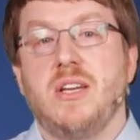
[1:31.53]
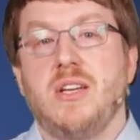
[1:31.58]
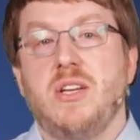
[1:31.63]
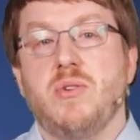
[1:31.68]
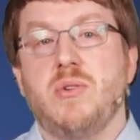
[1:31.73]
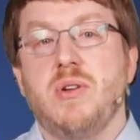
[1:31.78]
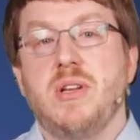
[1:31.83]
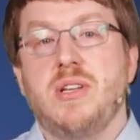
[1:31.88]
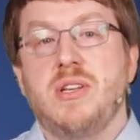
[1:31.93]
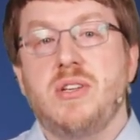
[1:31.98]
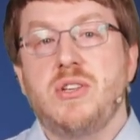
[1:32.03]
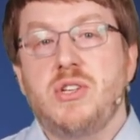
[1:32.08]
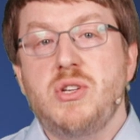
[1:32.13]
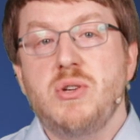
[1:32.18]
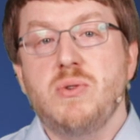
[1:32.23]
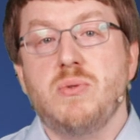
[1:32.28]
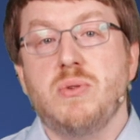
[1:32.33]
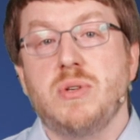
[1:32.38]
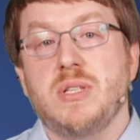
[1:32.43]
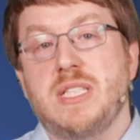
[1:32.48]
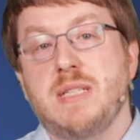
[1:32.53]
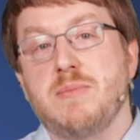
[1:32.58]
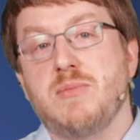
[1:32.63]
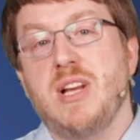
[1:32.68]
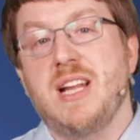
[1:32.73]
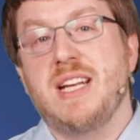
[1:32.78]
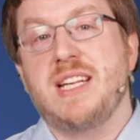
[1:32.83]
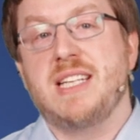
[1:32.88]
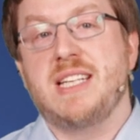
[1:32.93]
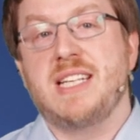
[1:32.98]
You need two
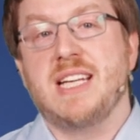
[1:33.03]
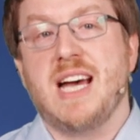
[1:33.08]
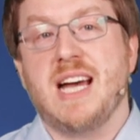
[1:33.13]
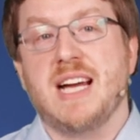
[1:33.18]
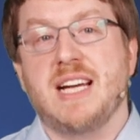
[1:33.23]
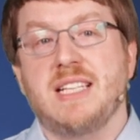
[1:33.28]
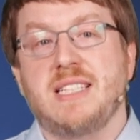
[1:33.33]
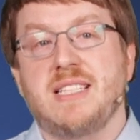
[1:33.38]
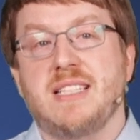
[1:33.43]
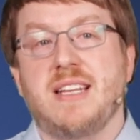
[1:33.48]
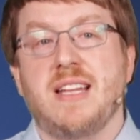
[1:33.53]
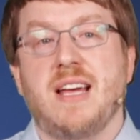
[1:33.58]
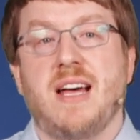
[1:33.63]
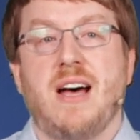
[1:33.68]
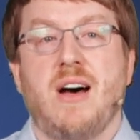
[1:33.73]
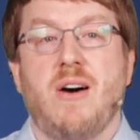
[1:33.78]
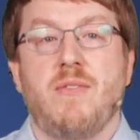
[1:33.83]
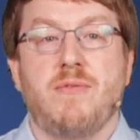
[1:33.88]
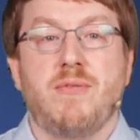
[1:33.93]
simulated targets that are